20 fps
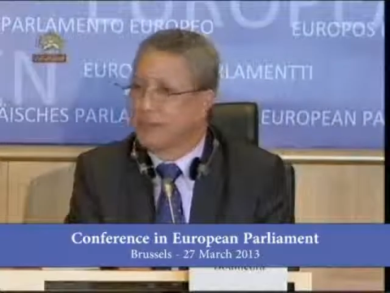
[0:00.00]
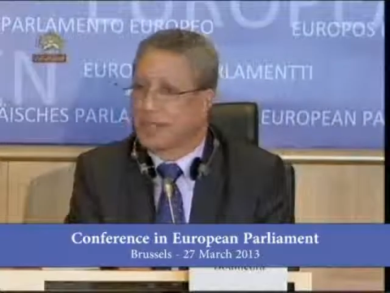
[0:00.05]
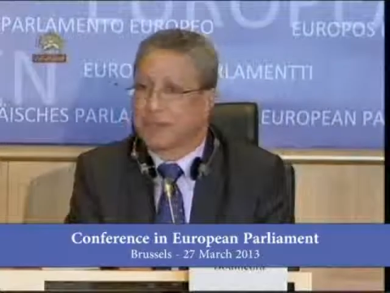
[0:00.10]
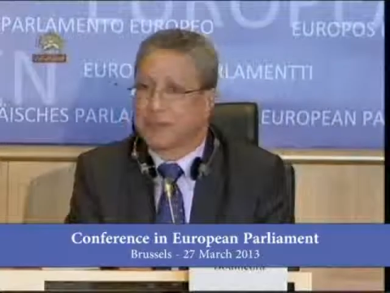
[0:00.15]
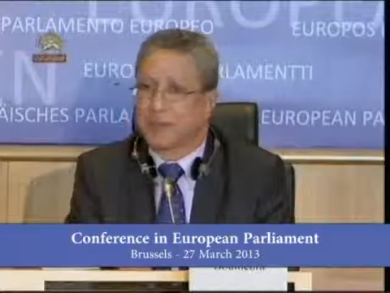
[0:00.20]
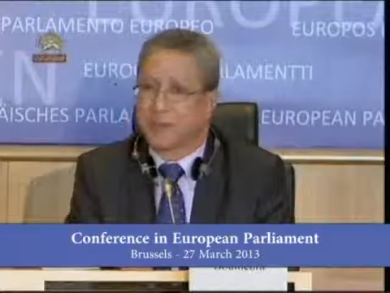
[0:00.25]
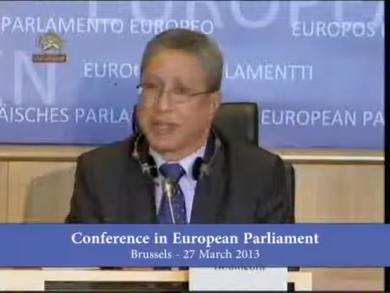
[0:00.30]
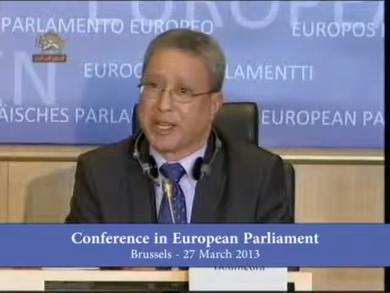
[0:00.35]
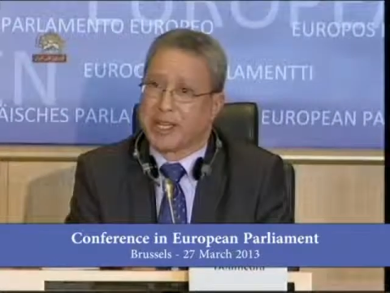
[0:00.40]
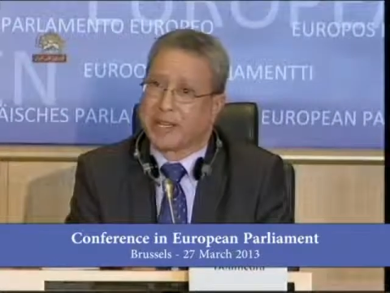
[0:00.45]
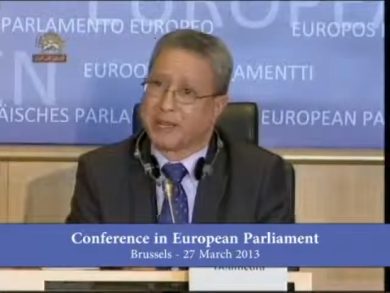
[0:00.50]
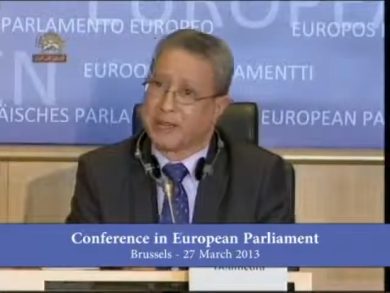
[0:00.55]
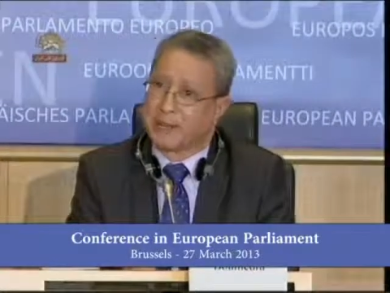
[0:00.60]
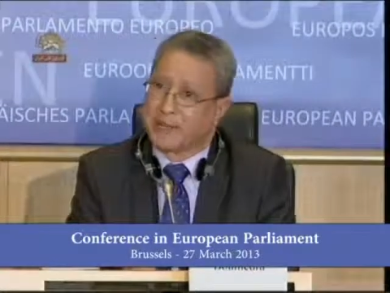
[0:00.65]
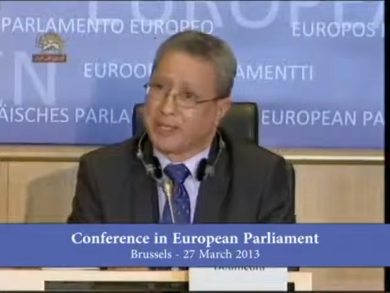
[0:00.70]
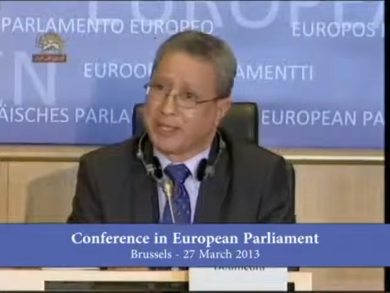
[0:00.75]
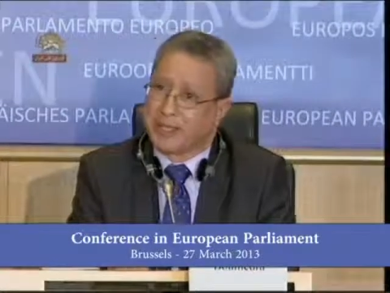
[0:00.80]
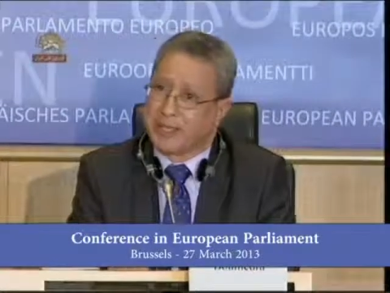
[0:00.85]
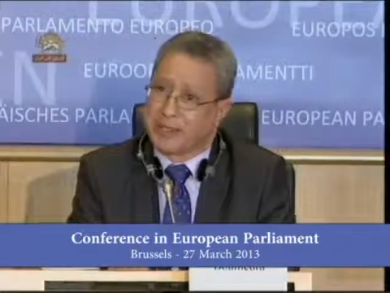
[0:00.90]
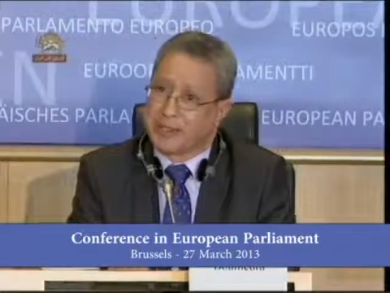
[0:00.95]
that we have
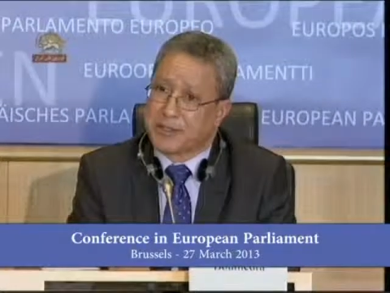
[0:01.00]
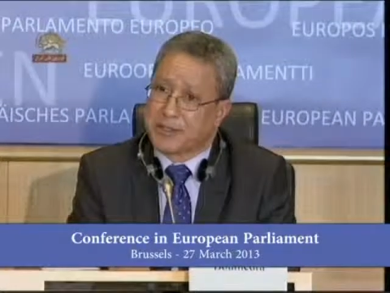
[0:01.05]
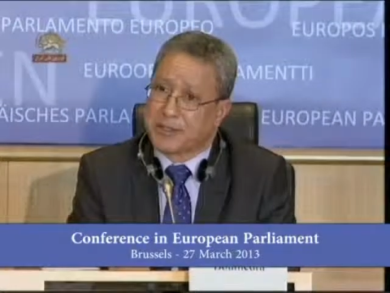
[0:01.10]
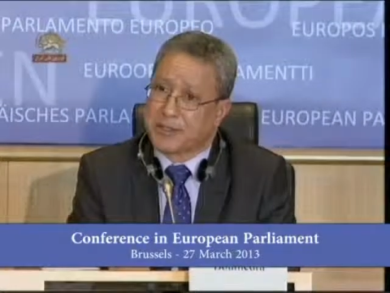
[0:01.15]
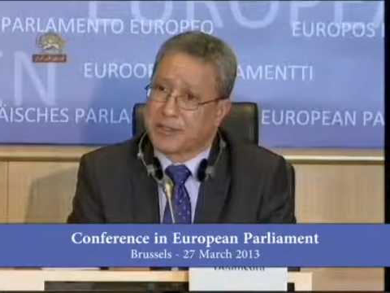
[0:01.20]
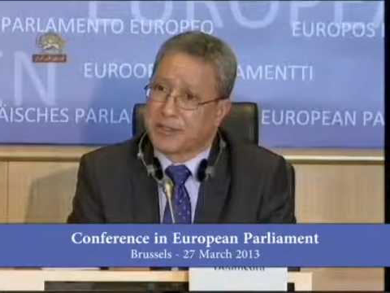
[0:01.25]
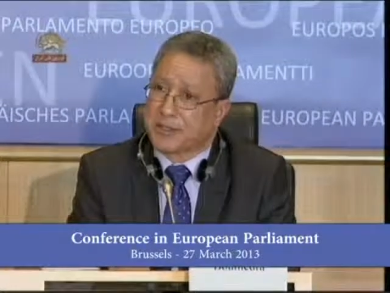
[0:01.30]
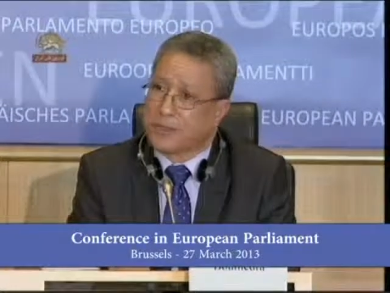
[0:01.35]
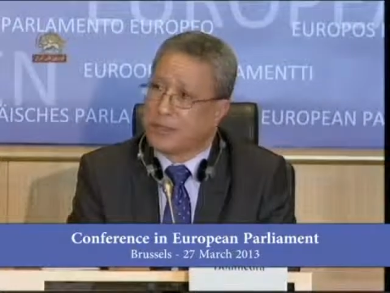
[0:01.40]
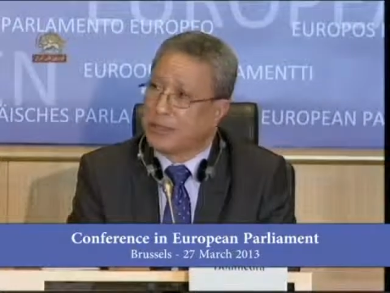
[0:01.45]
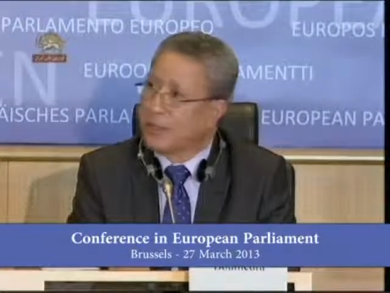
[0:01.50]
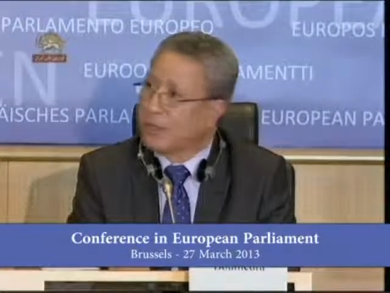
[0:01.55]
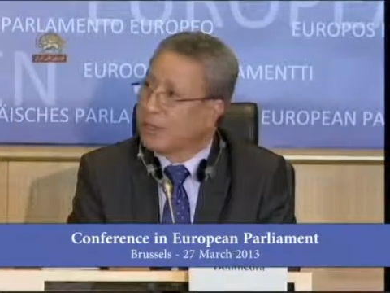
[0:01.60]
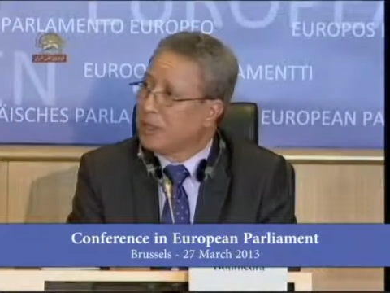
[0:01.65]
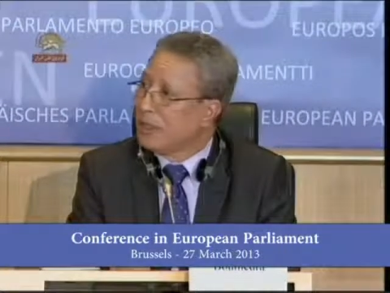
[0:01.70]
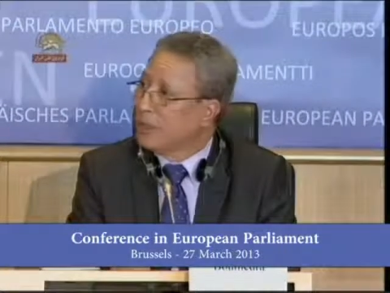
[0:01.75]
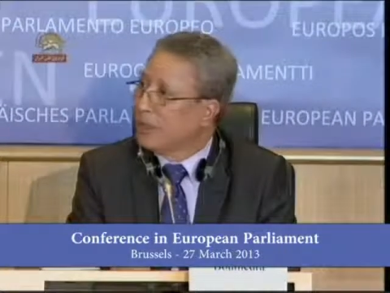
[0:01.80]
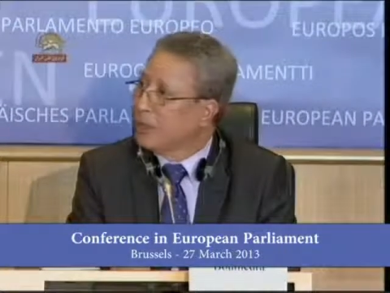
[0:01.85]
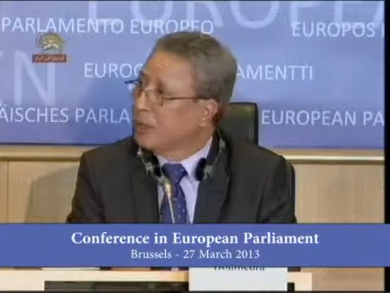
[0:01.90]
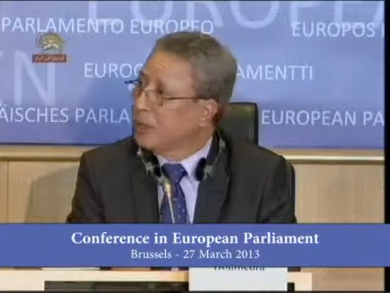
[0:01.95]
witnessed.
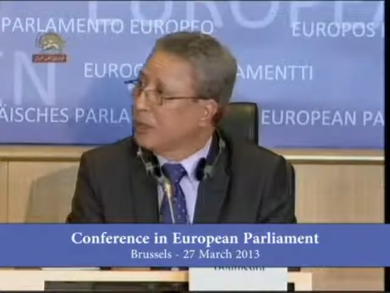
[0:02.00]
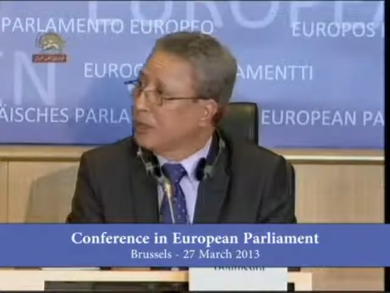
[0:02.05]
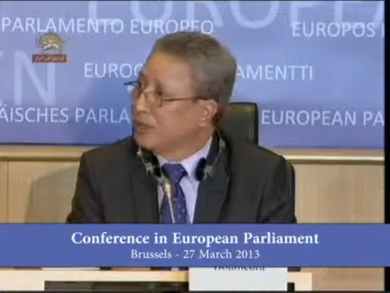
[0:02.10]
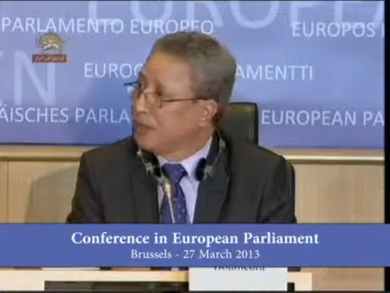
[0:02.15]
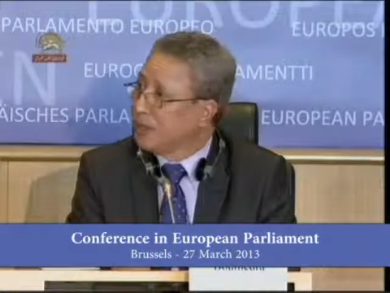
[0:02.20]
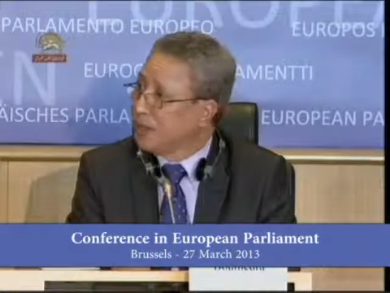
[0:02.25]
The